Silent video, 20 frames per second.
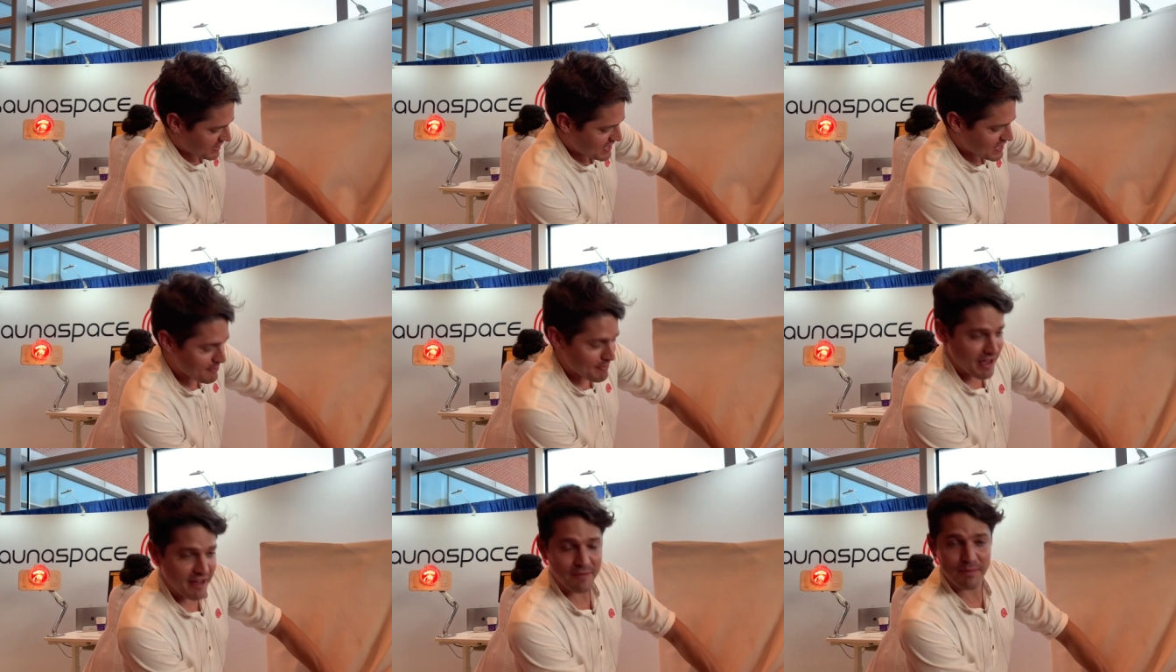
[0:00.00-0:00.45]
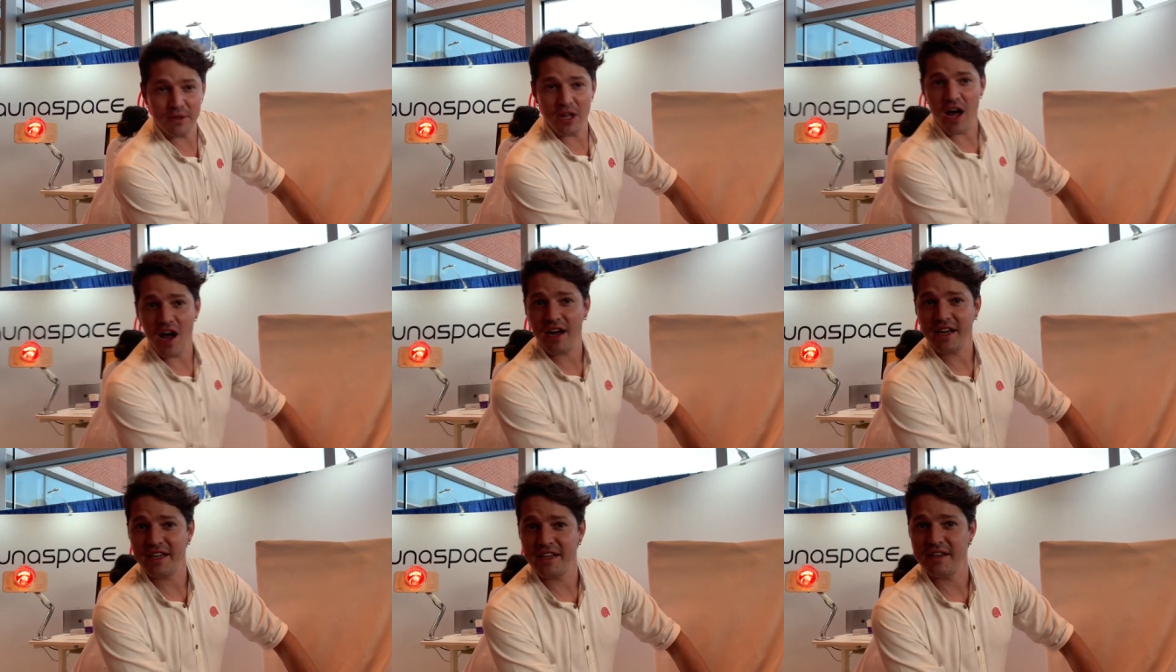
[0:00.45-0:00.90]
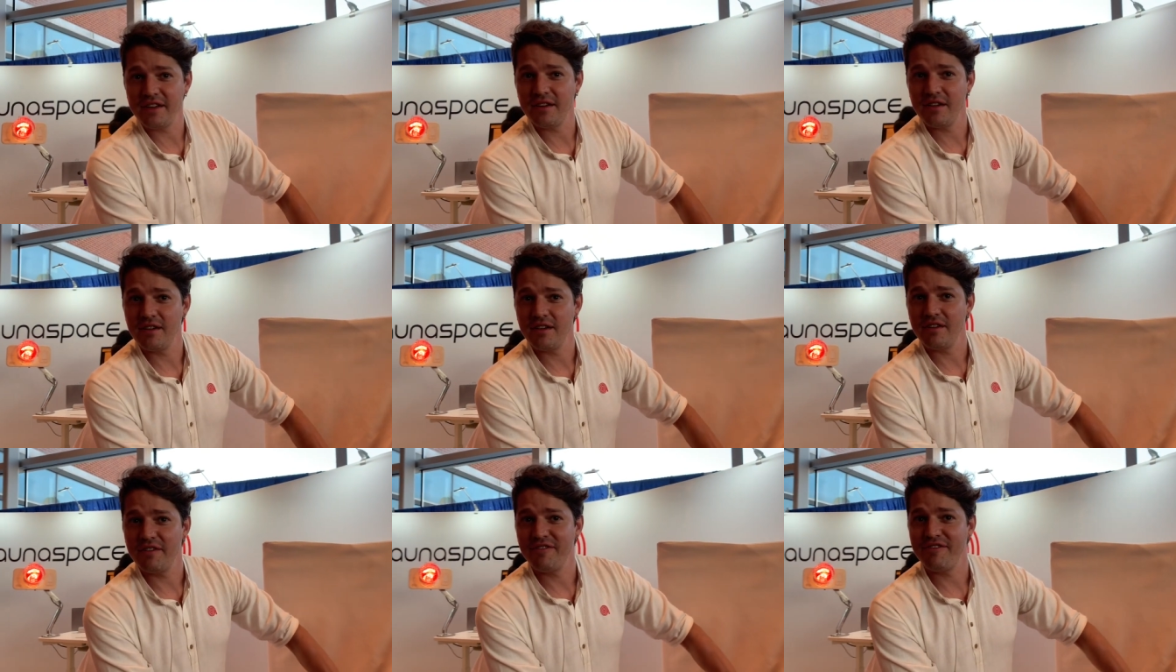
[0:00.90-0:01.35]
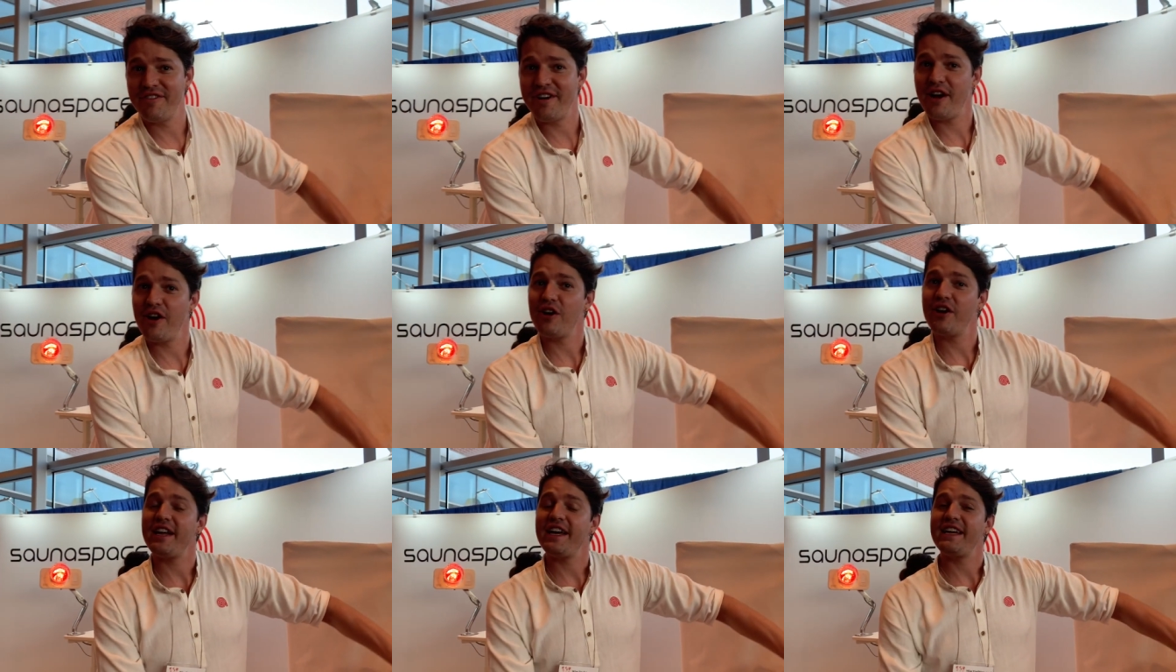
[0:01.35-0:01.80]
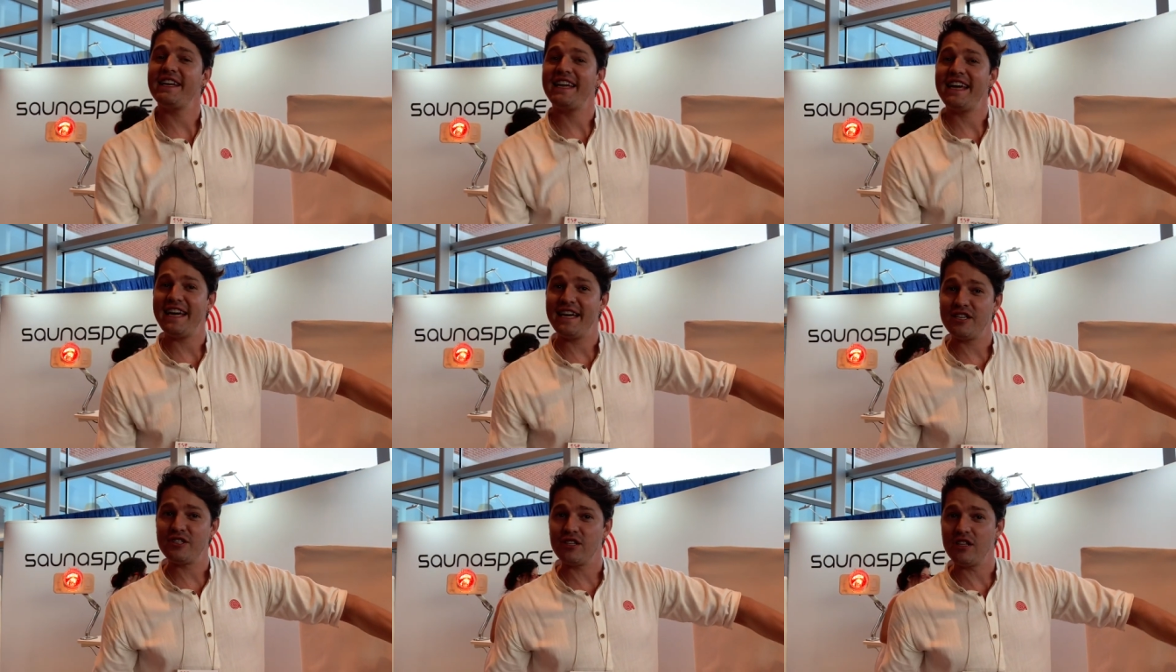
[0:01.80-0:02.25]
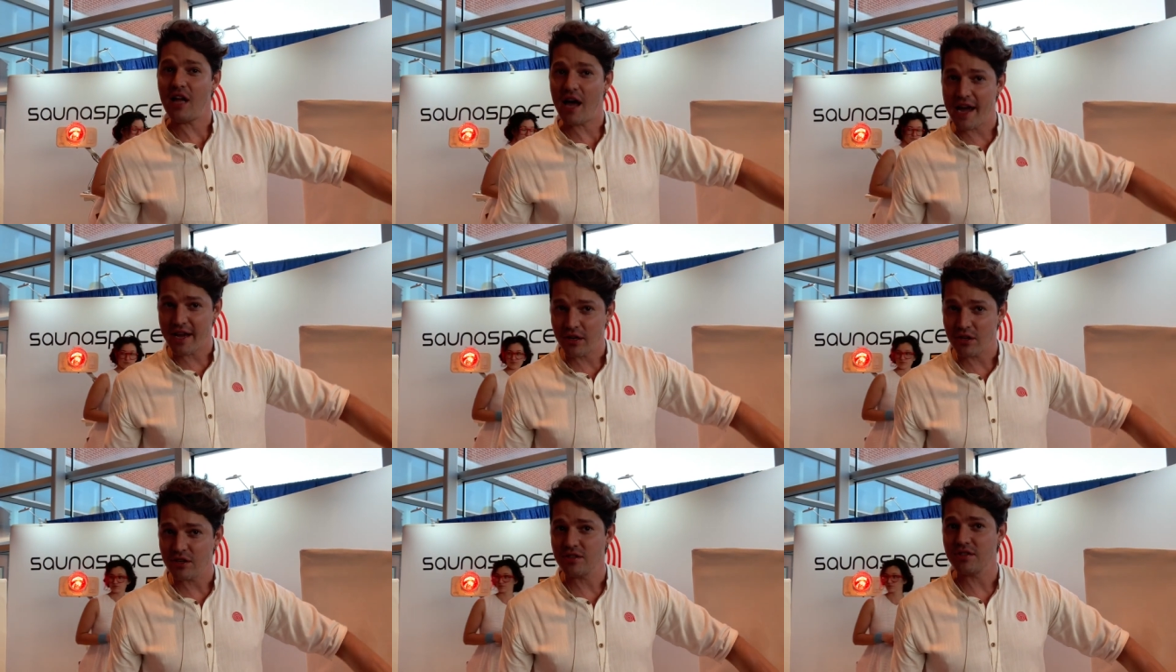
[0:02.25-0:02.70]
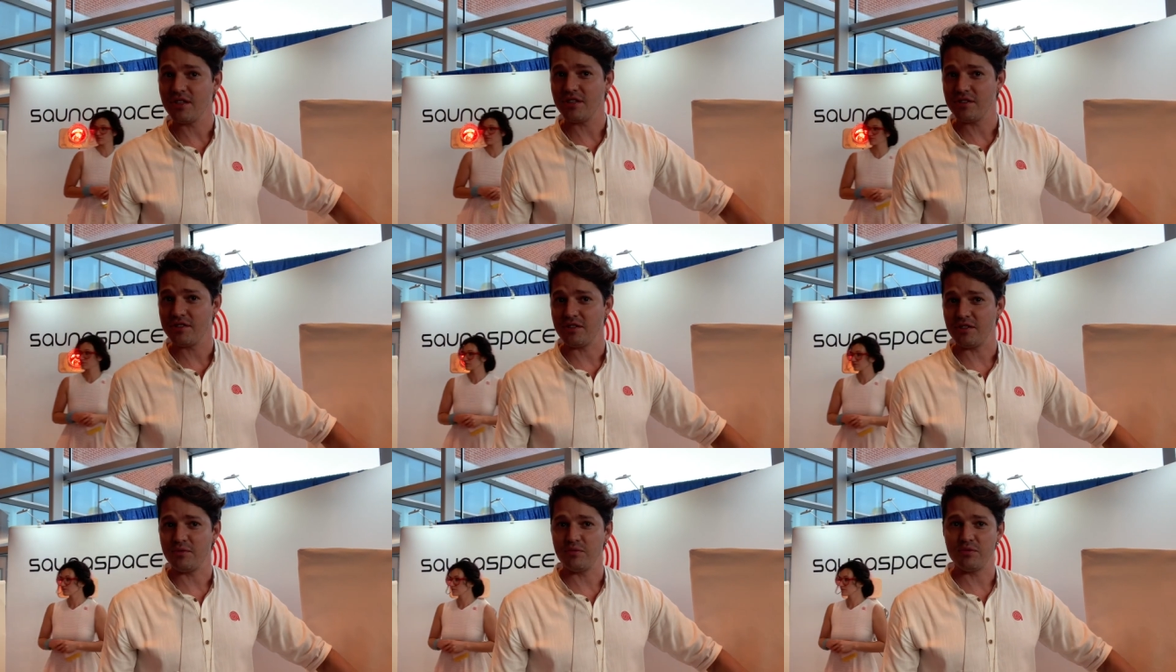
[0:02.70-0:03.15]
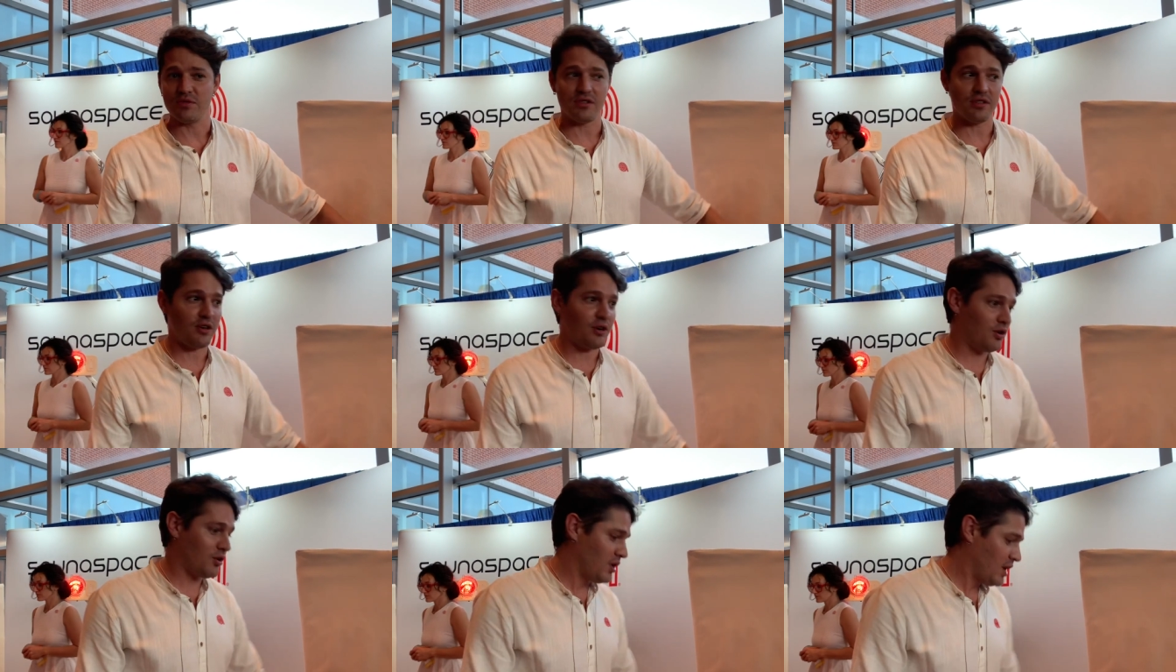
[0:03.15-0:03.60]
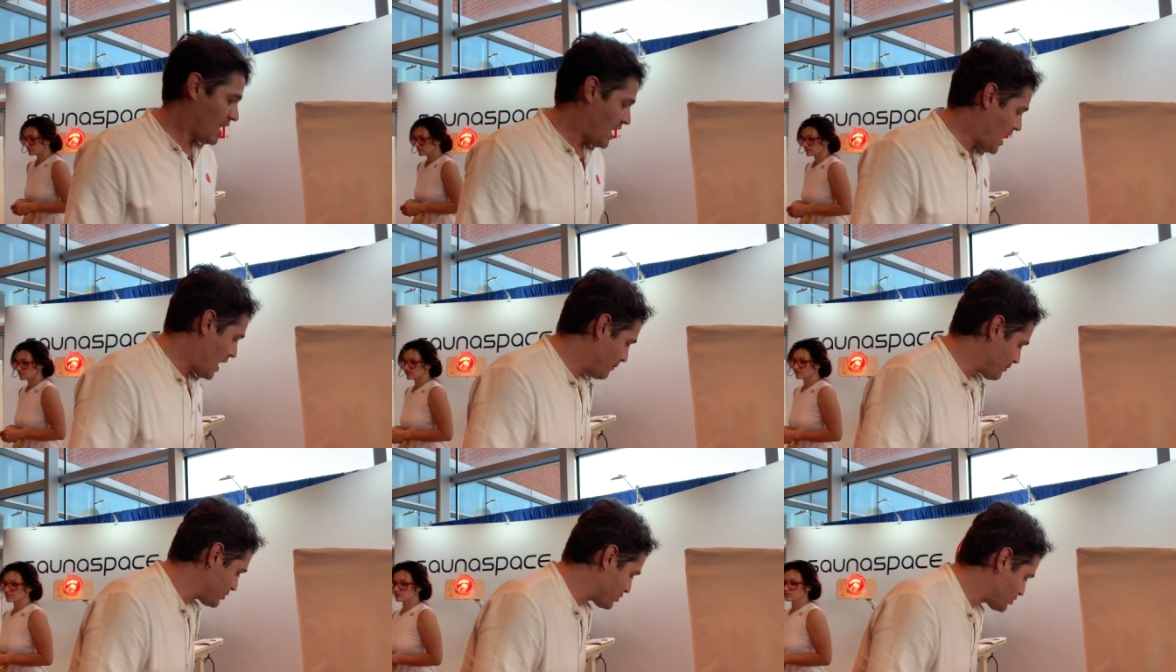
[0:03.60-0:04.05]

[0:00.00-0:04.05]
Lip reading: EMF blocking Faraday cage liner system. So I'm going